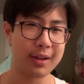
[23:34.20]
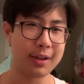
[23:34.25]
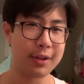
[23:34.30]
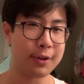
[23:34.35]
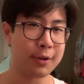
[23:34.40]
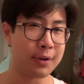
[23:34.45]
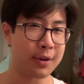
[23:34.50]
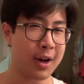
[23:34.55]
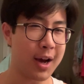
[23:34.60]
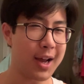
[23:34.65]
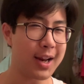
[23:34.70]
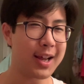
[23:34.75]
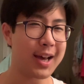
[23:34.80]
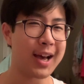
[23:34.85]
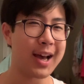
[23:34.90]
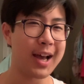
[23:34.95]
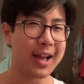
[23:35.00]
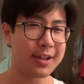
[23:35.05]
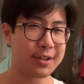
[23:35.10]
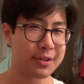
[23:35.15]
You're kind of
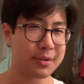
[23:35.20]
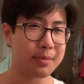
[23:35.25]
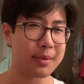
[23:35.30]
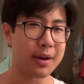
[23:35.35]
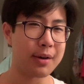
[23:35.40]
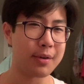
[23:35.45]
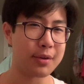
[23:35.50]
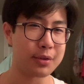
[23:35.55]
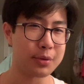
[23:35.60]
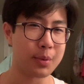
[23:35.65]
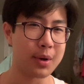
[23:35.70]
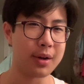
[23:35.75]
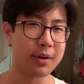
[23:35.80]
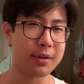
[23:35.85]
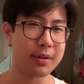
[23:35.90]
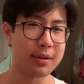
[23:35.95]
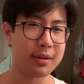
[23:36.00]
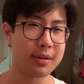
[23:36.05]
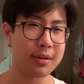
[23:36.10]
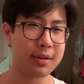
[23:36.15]
handsome now as well.